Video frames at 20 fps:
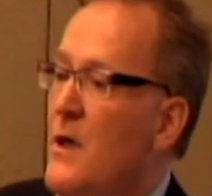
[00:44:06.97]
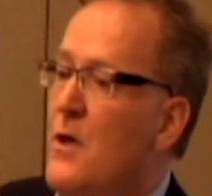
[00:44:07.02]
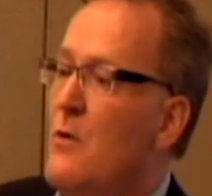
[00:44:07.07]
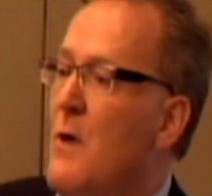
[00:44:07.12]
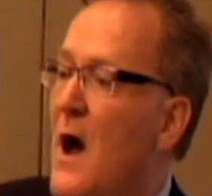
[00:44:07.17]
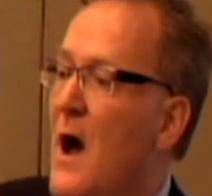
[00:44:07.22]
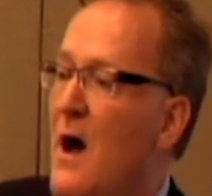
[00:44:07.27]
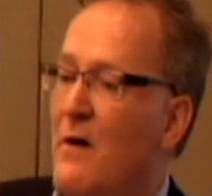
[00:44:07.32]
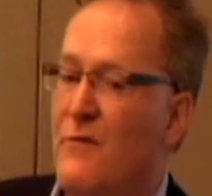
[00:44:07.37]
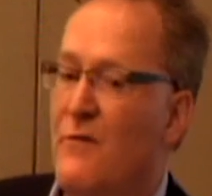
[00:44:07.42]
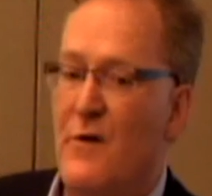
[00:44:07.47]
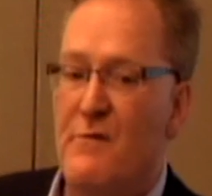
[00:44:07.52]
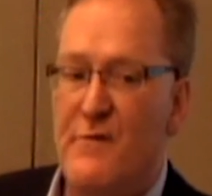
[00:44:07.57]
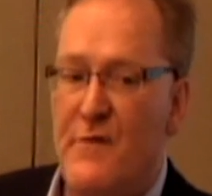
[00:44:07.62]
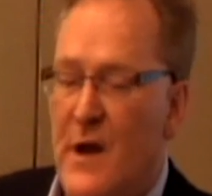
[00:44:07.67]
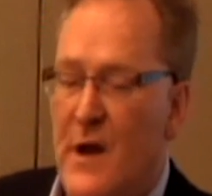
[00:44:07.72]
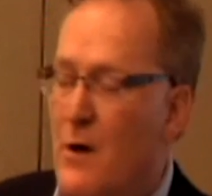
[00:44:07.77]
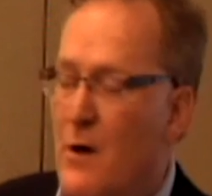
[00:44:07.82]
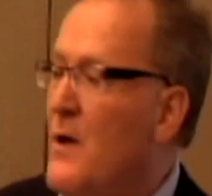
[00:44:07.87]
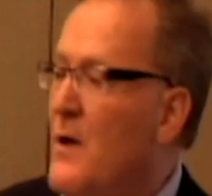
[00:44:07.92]
You have
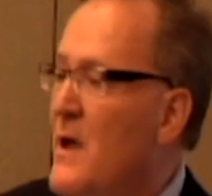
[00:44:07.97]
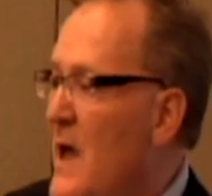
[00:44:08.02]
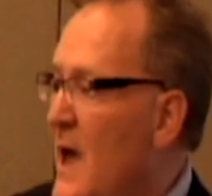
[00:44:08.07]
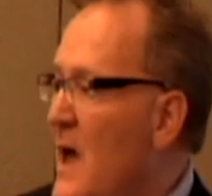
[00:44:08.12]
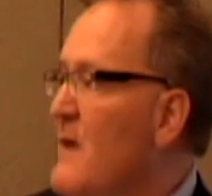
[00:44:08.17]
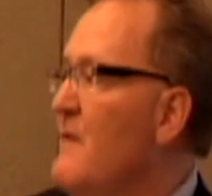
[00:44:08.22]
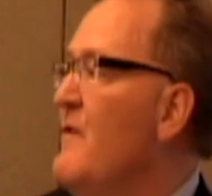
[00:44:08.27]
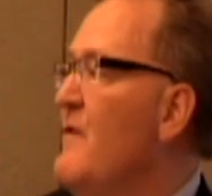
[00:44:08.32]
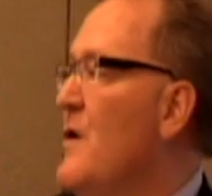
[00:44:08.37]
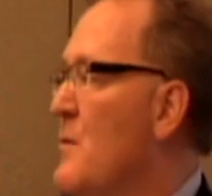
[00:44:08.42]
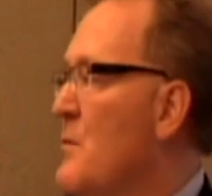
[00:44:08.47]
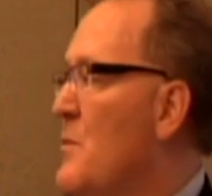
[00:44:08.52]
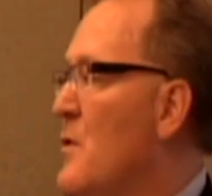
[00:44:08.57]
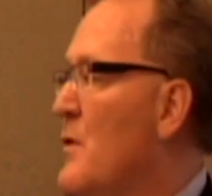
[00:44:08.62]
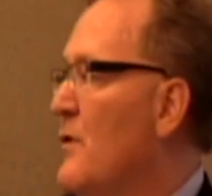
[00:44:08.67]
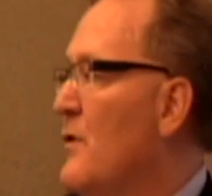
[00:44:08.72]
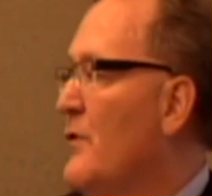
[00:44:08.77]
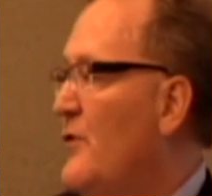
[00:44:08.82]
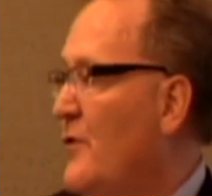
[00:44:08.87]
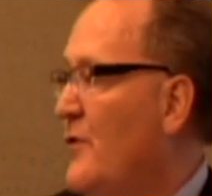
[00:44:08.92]
a very
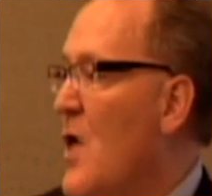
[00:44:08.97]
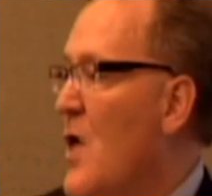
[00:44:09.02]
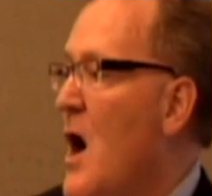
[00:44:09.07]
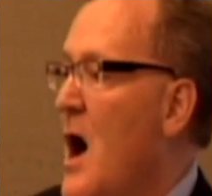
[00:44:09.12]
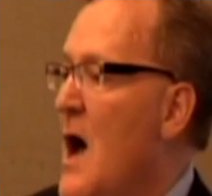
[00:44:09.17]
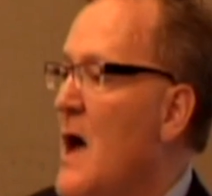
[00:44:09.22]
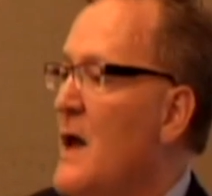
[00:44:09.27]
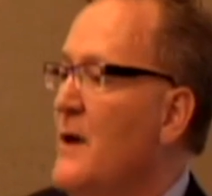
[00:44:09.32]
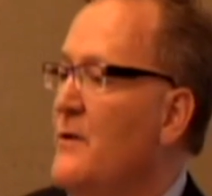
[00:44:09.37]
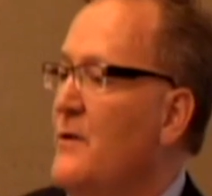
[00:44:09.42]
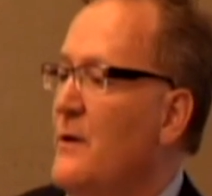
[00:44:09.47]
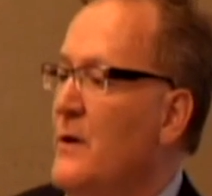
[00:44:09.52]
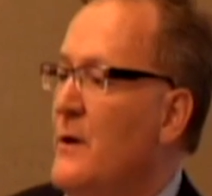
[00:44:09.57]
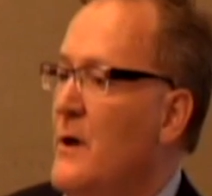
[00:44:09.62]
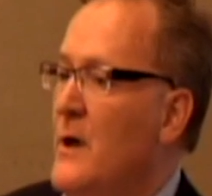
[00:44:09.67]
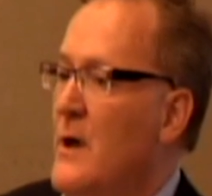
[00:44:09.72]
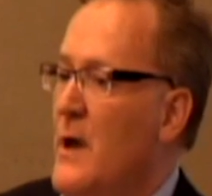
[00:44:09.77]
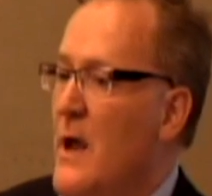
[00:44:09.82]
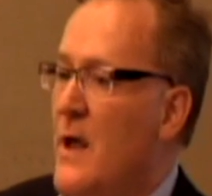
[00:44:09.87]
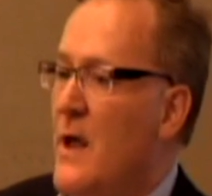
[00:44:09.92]
enviable slot
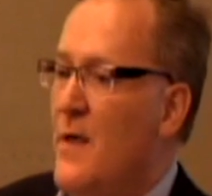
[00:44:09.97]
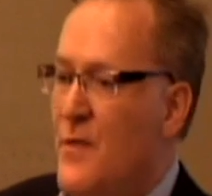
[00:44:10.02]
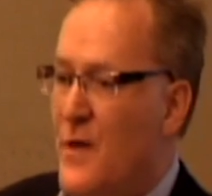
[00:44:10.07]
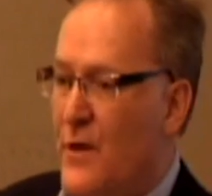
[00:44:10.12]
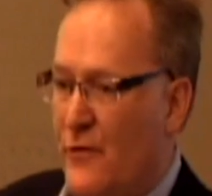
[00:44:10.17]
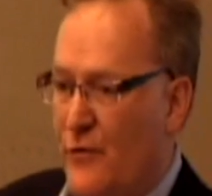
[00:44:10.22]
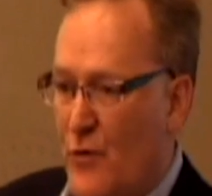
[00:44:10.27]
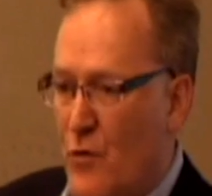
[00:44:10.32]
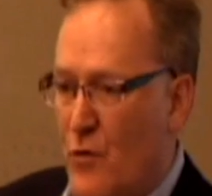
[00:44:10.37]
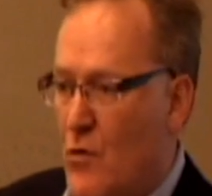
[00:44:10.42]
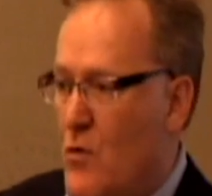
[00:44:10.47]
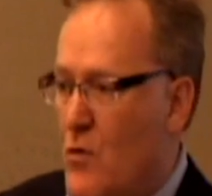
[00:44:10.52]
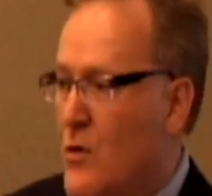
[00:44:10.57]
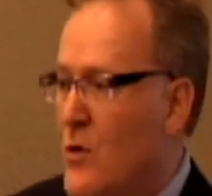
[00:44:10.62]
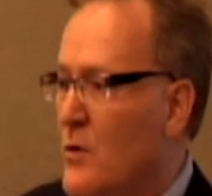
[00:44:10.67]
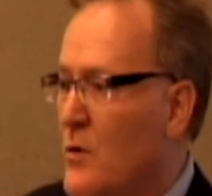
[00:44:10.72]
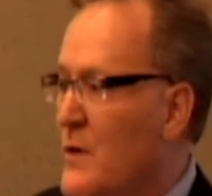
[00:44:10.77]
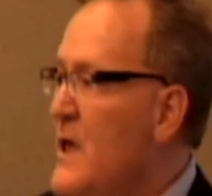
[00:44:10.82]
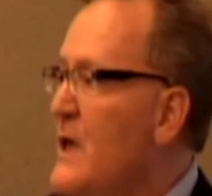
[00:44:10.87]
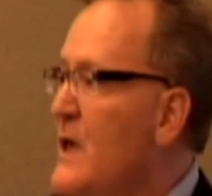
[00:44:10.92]
in this
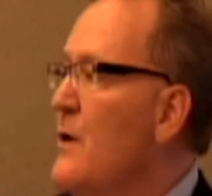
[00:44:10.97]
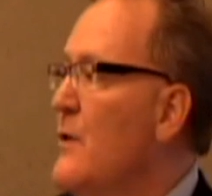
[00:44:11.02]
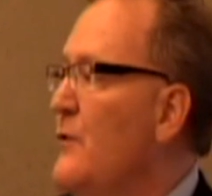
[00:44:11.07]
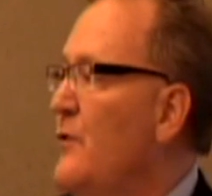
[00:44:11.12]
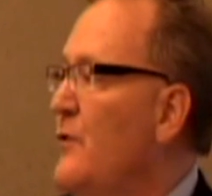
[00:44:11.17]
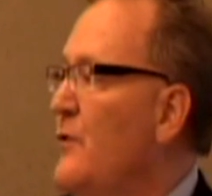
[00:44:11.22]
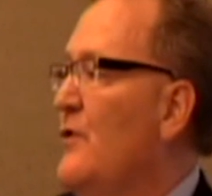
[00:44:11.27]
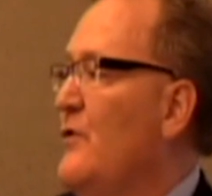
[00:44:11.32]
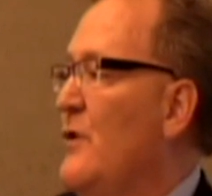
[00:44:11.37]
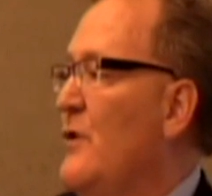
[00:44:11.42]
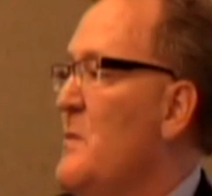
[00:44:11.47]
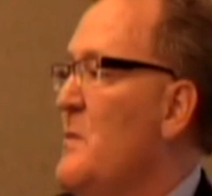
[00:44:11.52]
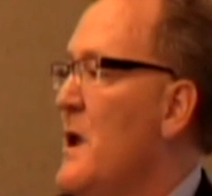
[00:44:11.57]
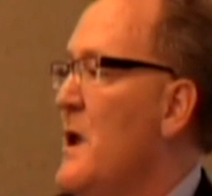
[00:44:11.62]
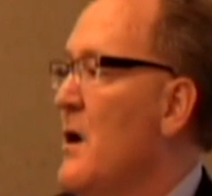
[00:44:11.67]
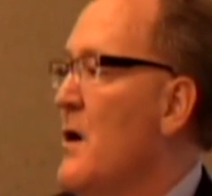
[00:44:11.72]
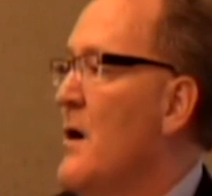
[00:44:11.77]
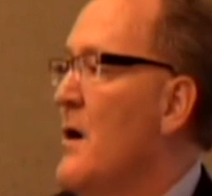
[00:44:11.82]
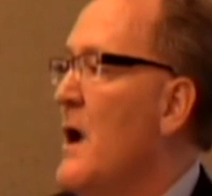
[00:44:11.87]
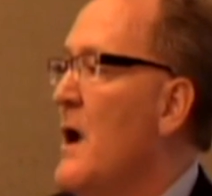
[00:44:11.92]
whole
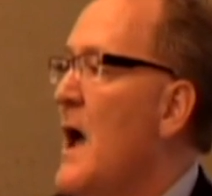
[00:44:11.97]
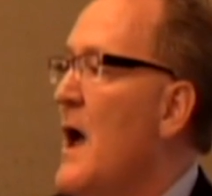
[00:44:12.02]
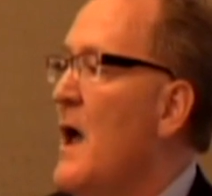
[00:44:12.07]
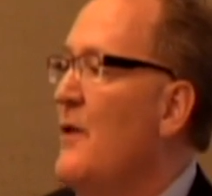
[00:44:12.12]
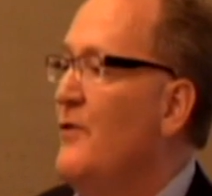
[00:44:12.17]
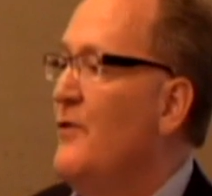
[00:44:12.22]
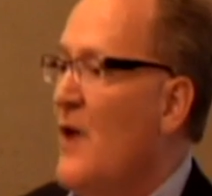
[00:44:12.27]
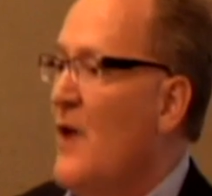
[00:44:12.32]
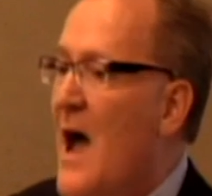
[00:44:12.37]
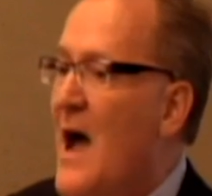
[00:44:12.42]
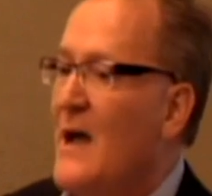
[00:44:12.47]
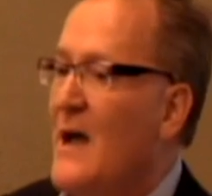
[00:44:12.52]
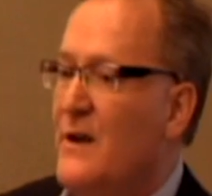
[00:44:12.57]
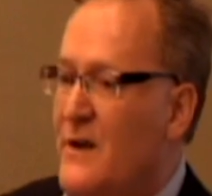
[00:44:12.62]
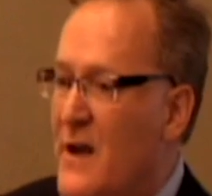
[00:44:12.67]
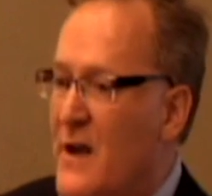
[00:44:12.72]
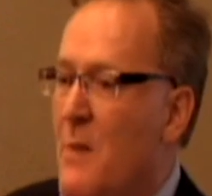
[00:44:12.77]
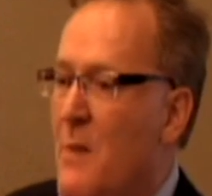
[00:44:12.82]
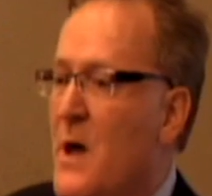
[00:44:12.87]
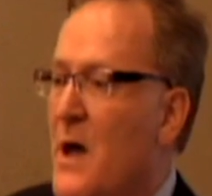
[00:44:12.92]
ecosystem here as
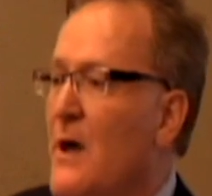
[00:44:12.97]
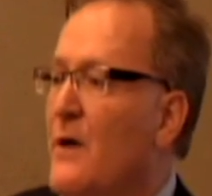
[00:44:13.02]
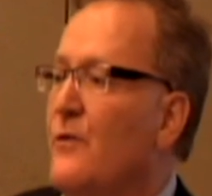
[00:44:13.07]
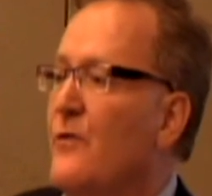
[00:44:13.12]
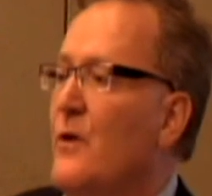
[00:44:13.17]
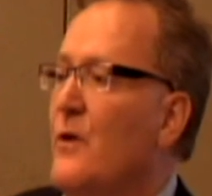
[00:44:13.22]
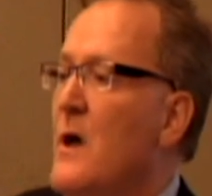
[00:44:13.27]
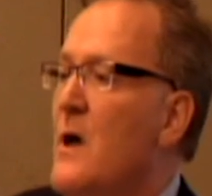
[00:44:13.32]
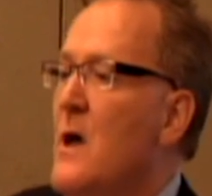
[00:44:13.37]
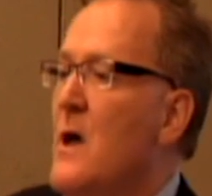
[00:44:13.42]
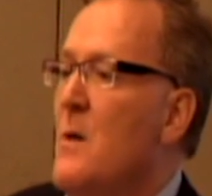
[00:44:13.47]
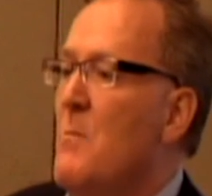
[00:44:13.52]
academics.